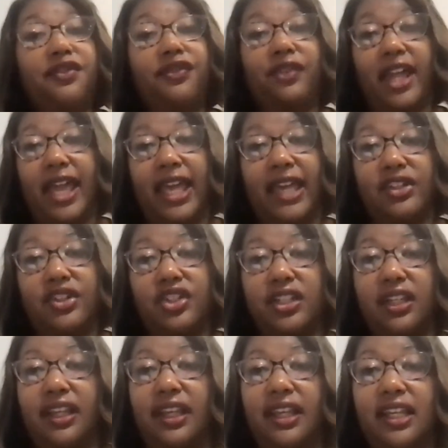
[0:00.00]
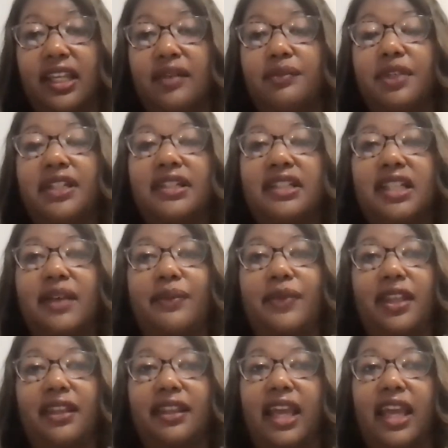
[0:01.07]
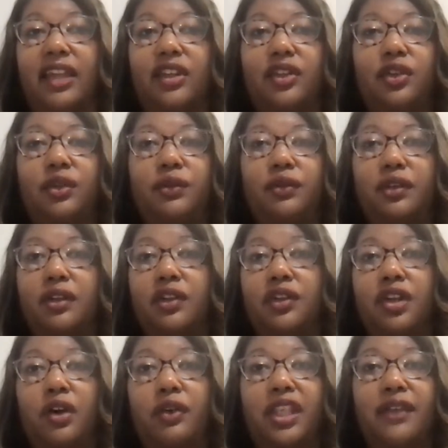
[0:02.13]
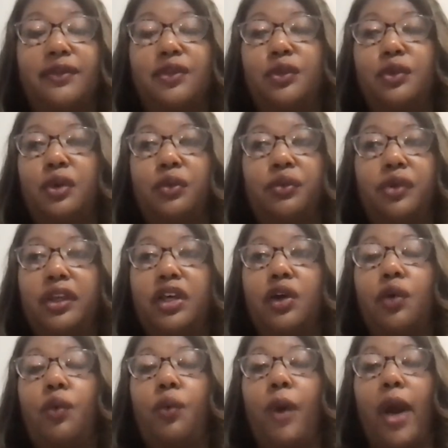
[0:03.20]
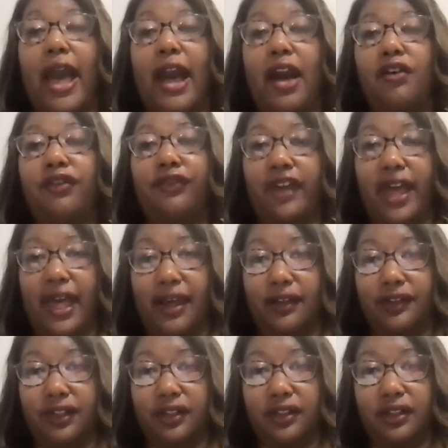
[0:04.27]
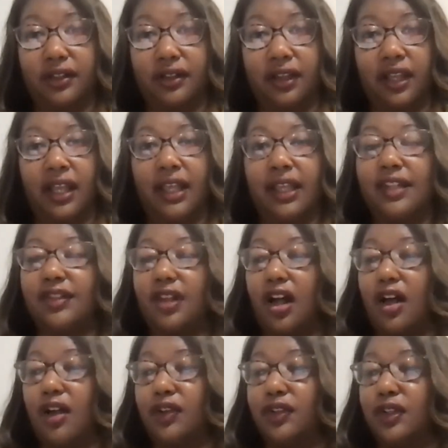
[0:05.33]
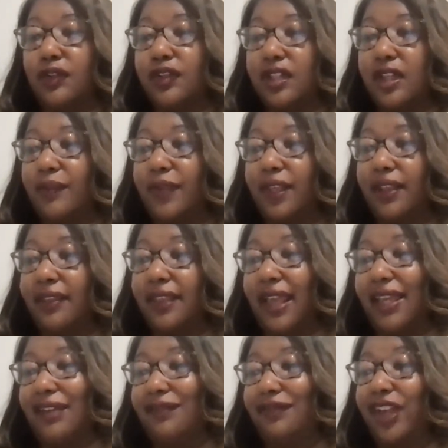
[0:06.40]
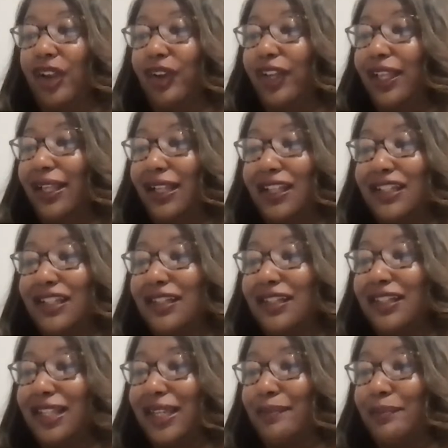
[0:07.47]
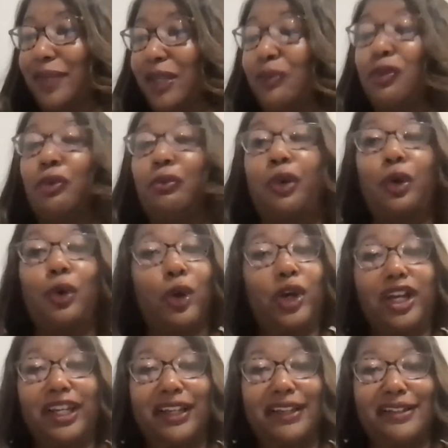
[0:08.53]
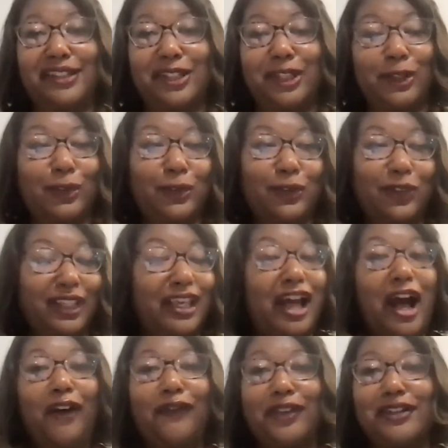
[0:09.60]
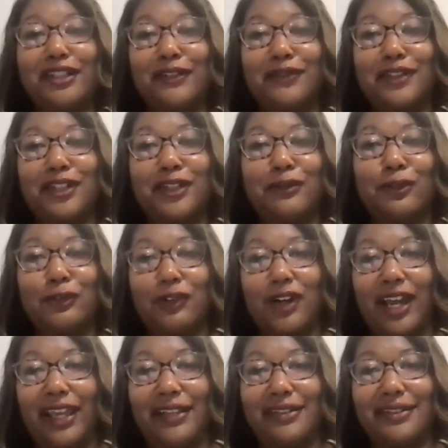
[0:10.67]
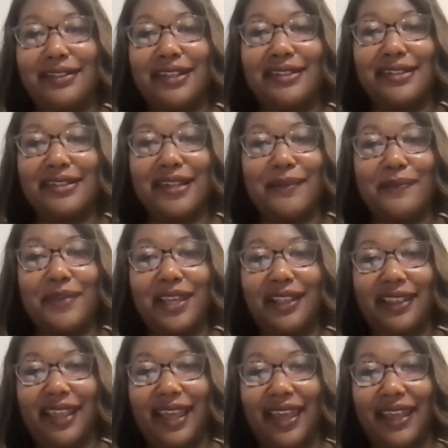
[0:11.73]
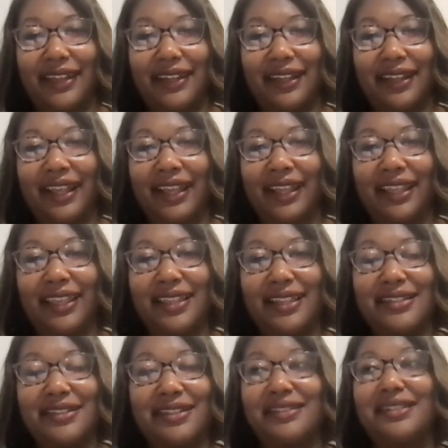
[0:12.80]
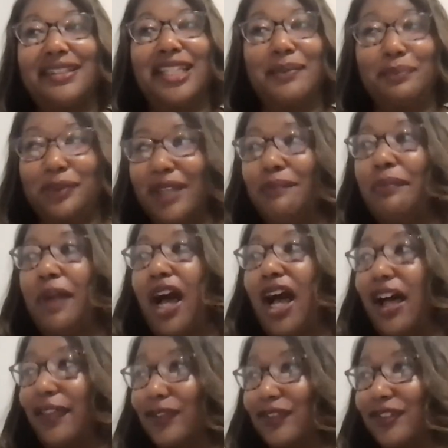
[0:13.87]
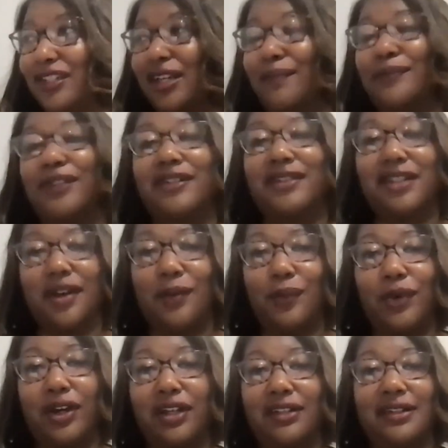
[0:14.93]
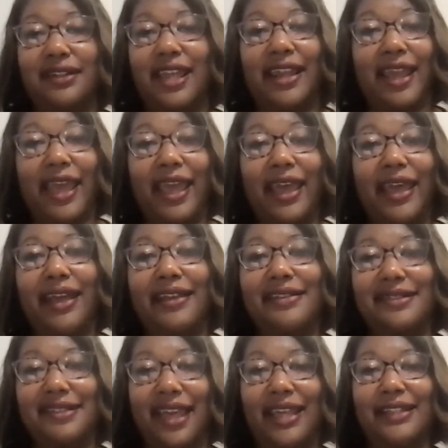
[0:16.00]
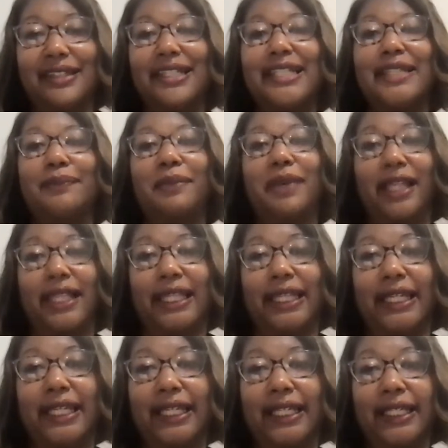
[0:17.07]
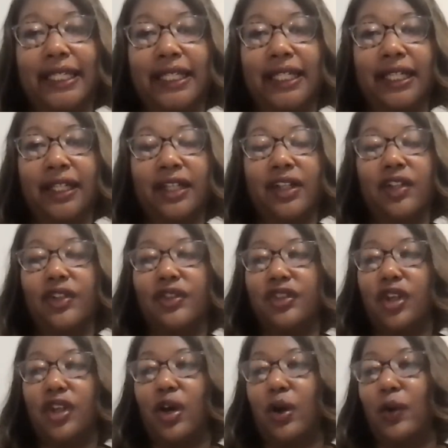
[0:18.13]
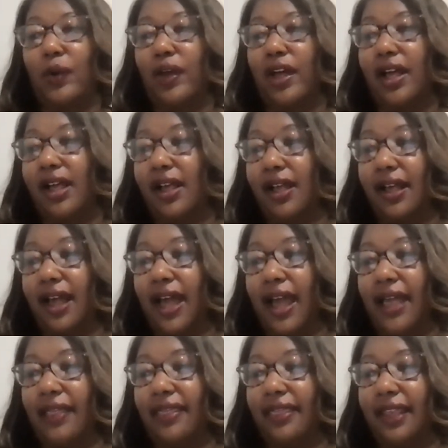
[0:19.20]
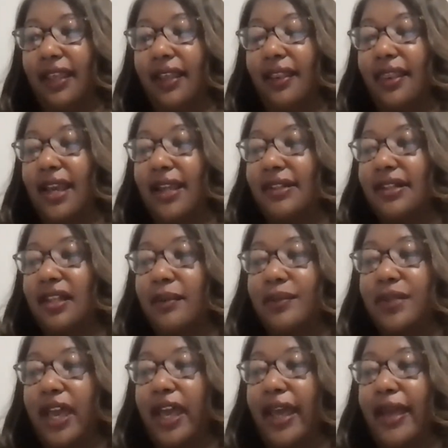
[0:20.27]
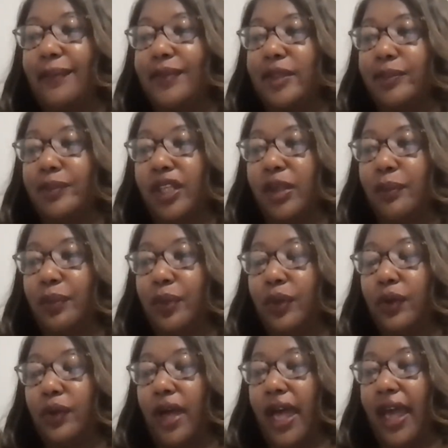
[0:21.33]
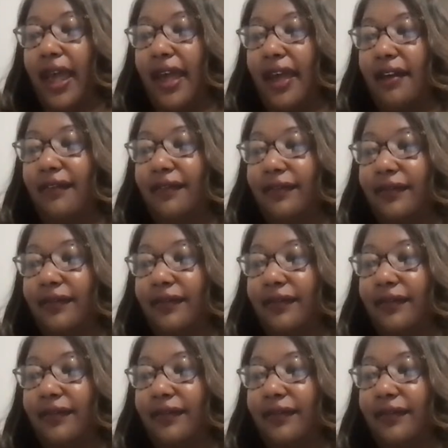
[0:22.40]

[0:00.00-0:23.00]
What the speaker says: flashy, and it can be something that you know gives you a real wow factor. It's also something that can very easily be reported to the Office of Civil Rights as something that is deeply bothersome to someone that has a disability. So I think that sometimes people have